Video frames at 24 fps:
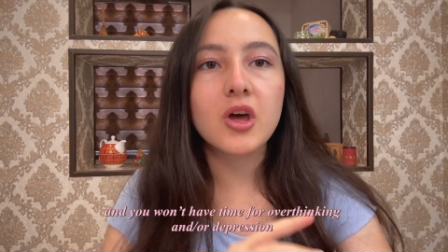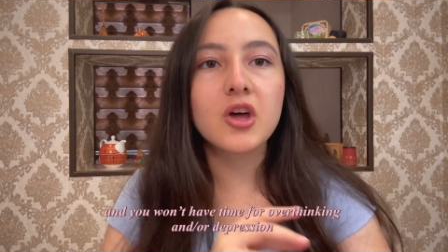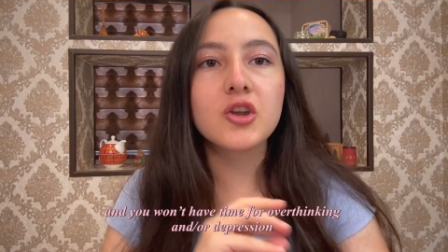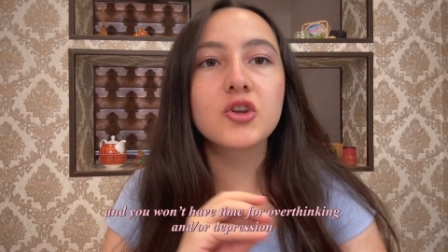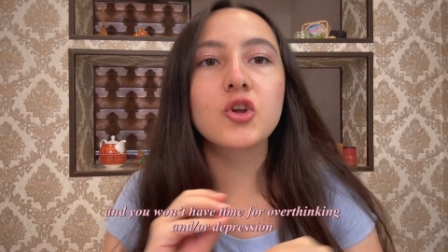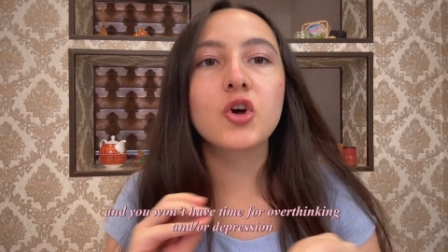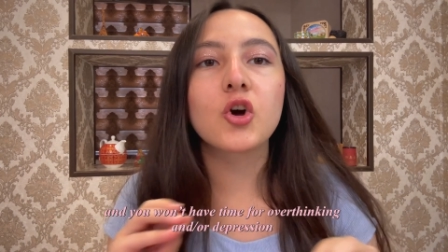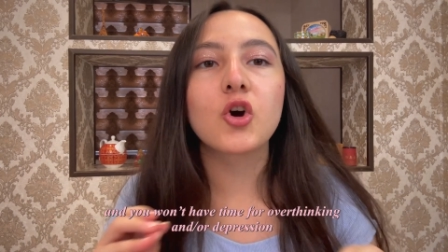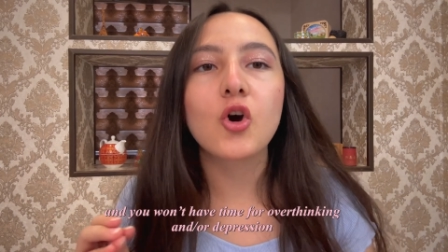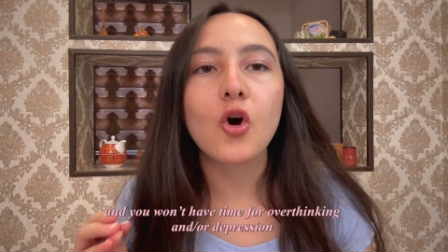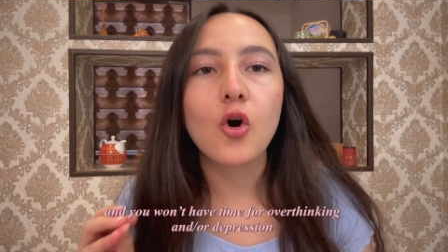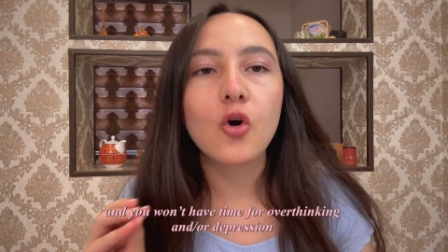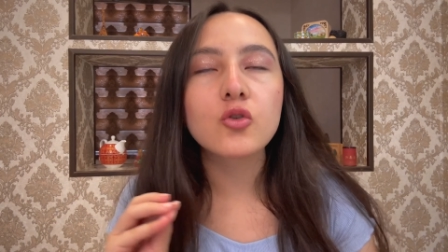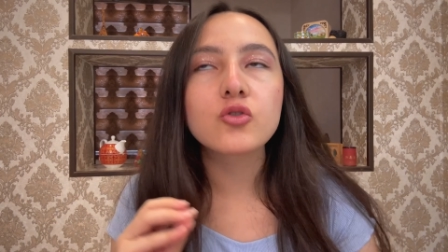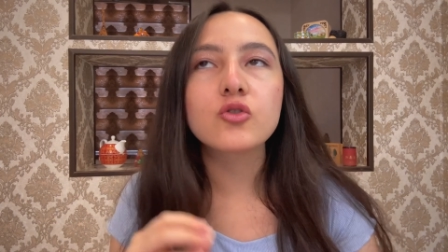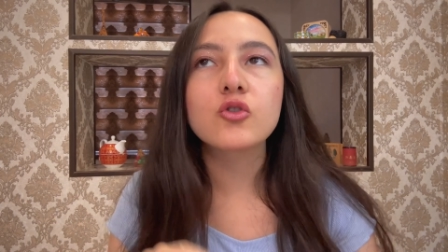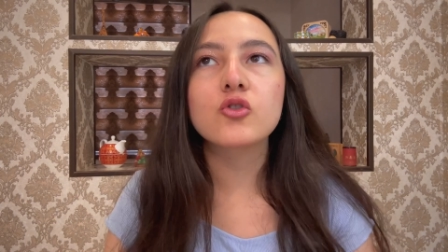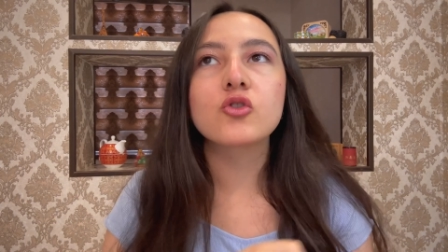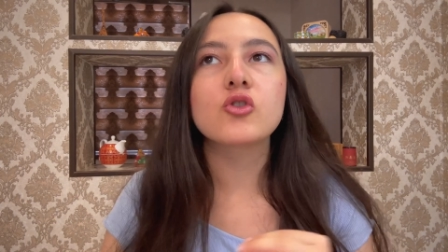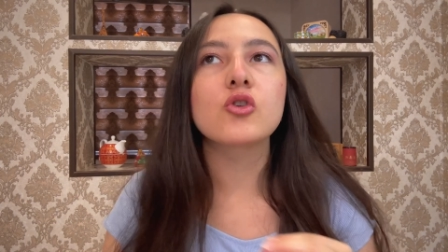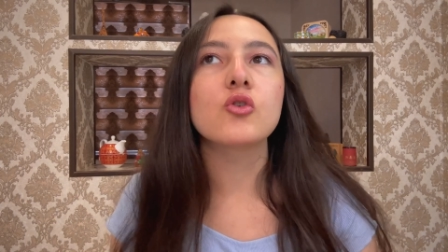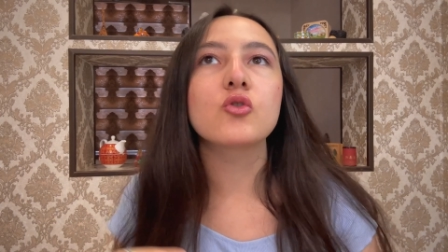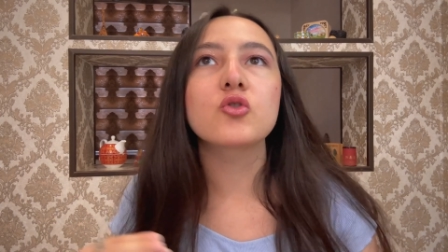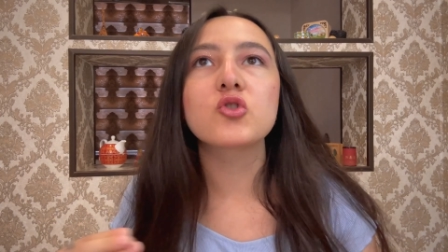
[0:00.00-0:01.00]
and go to
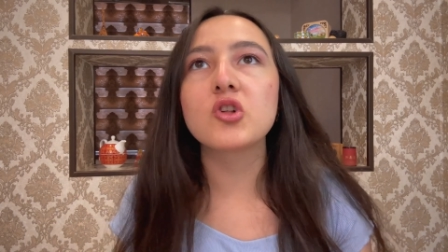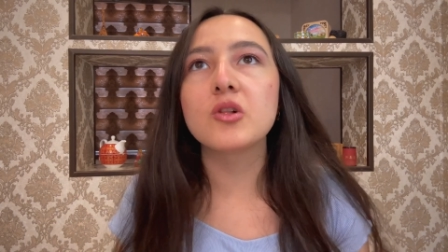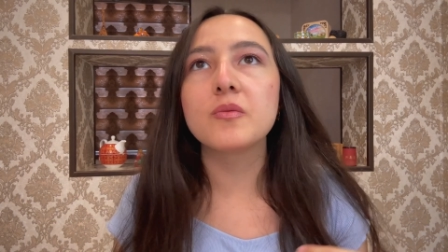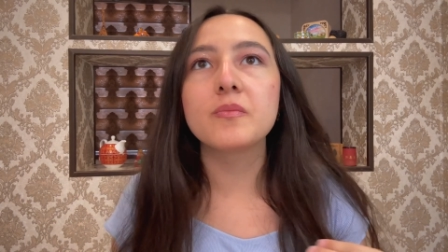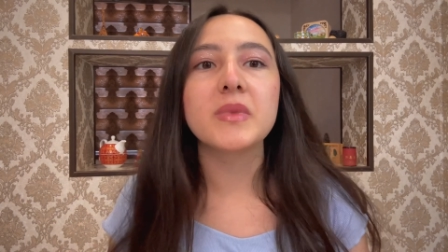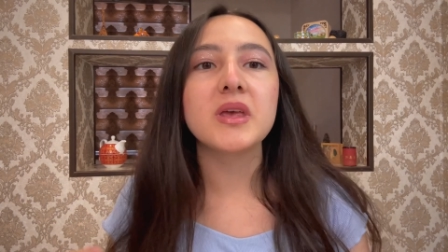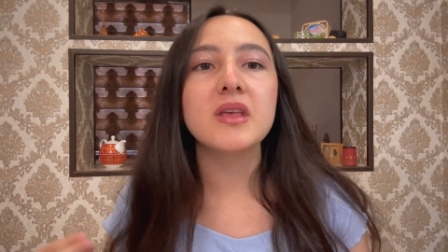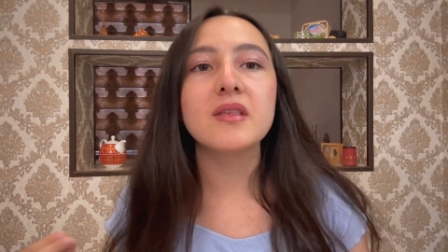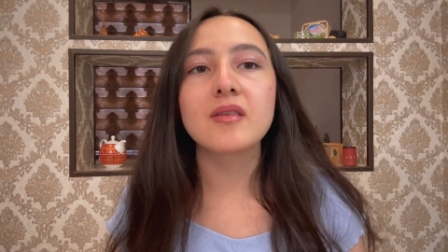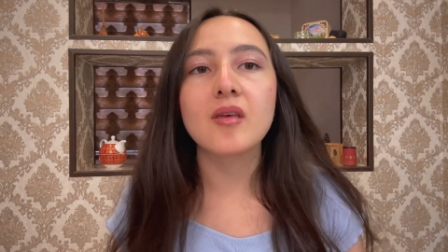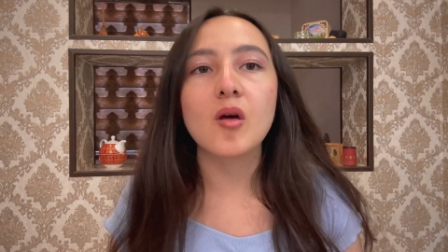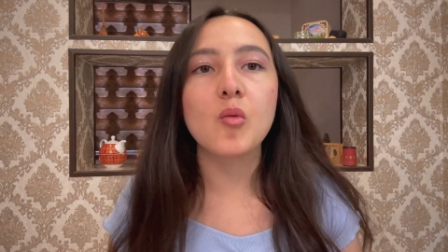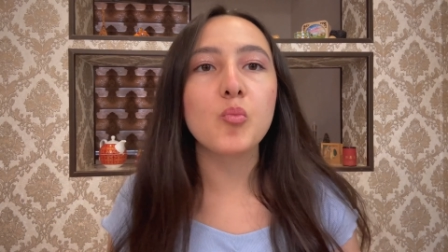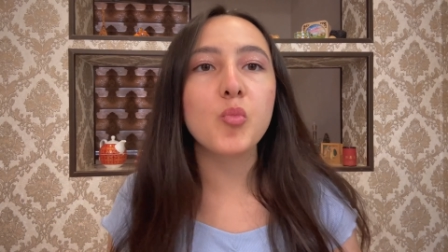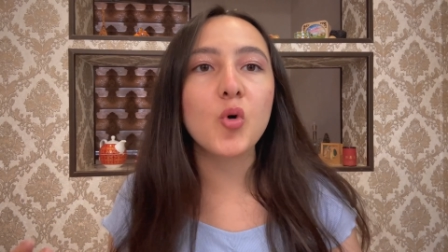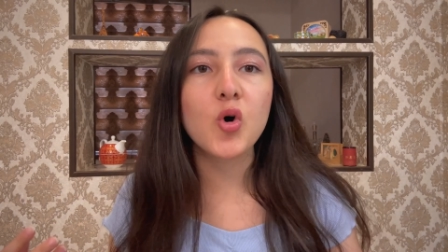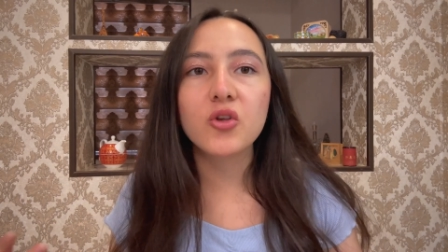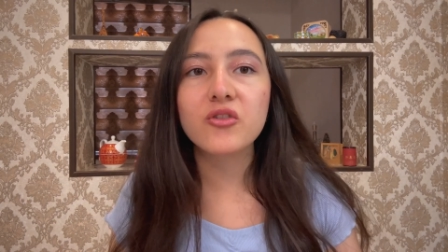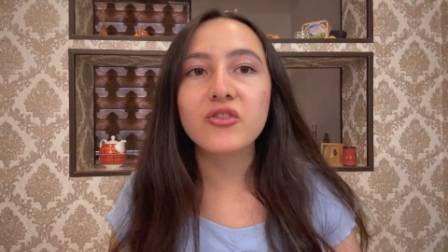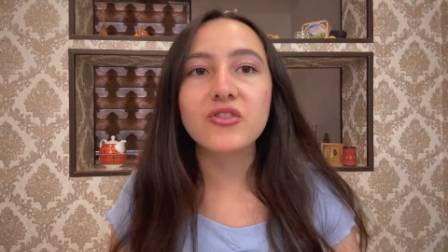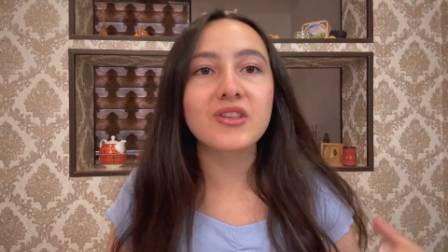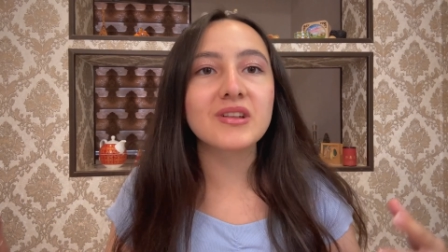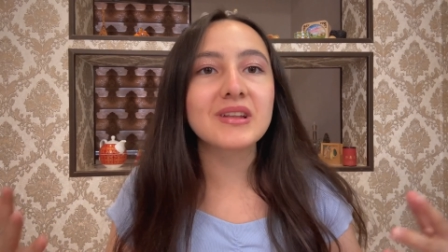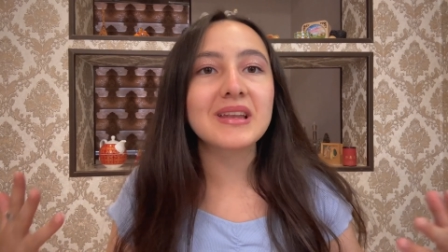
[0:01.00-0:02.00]
social media
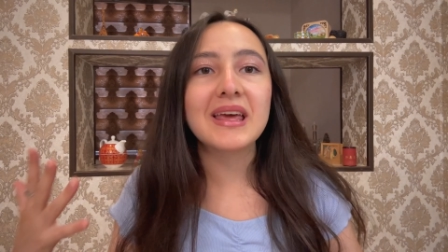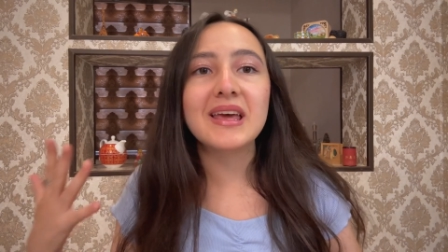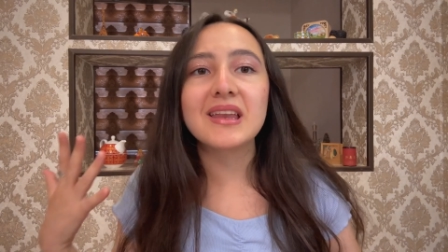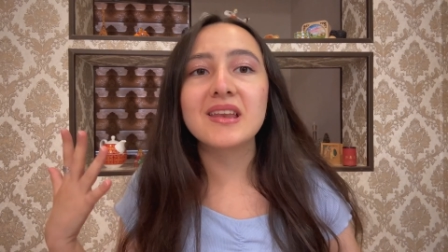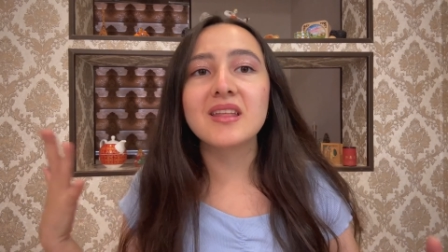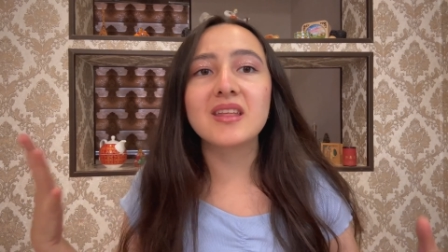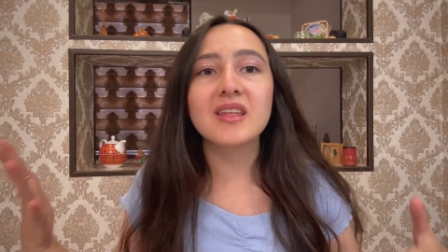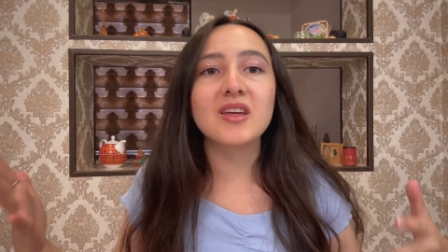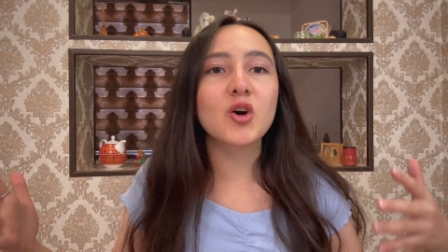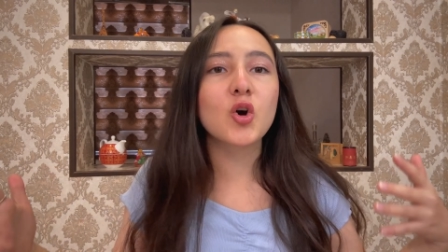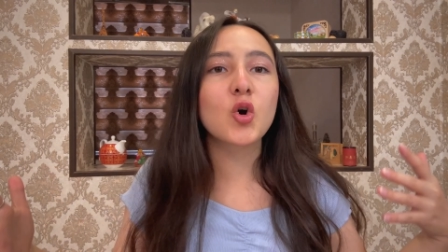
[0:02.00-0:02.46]
posting any